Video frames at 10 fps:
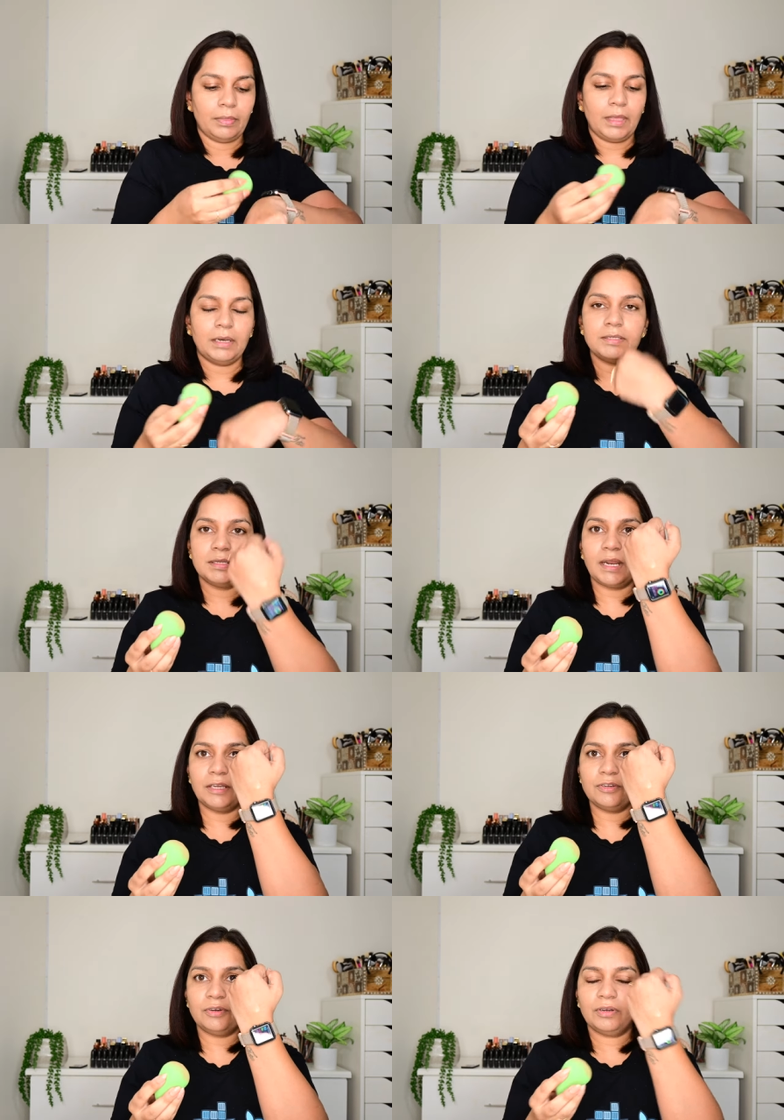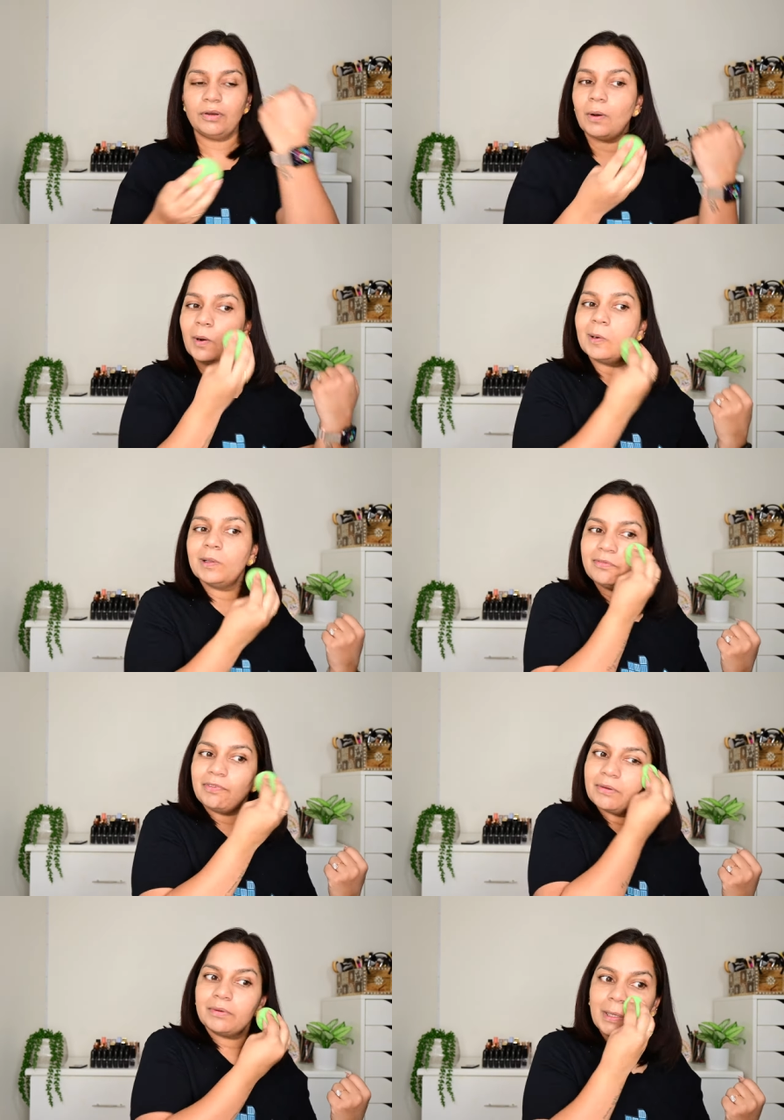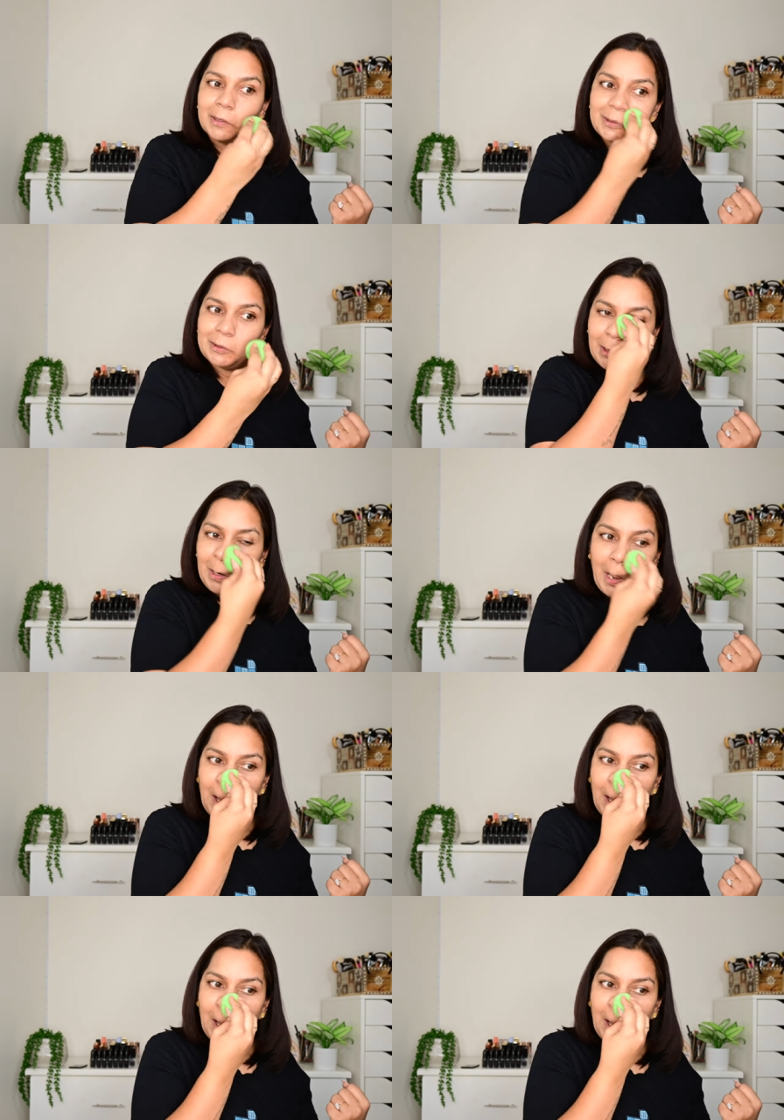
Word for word: That is it. I took all the foundation,